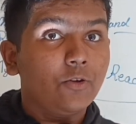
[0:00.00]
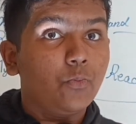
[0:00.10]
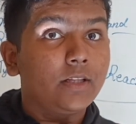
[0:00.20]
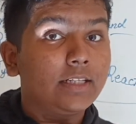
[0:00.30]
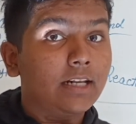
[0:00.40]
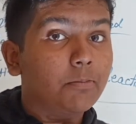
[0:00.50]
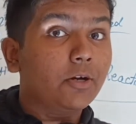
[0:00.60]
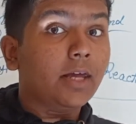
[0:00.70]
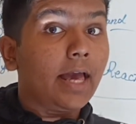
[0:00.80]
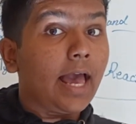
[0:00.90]
Where they tell
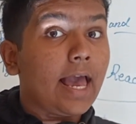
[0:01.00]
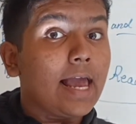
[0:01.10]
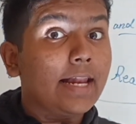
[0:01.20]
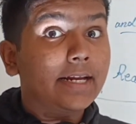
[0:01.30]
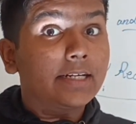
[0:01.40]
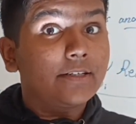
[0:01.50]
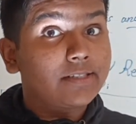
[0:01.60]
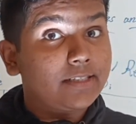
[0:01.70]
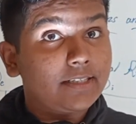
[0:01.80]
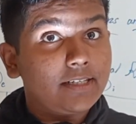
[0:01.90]
about
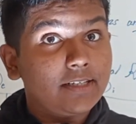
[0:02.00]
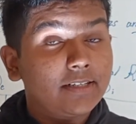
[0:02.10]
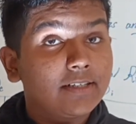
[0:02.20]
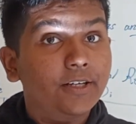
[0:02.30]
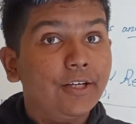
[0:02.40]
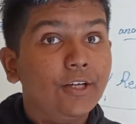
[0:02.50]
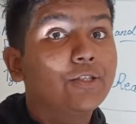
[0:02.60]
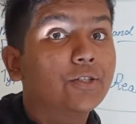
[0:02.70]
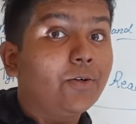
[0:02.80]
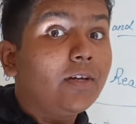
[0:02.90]
electricity.
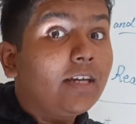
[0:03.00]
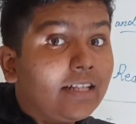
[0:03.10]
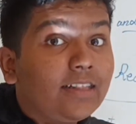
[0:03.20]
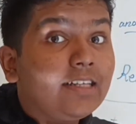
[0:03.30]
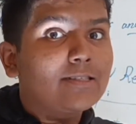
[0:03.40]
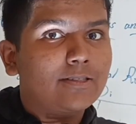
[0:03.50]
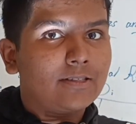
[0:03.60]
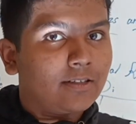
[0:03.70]
So, in this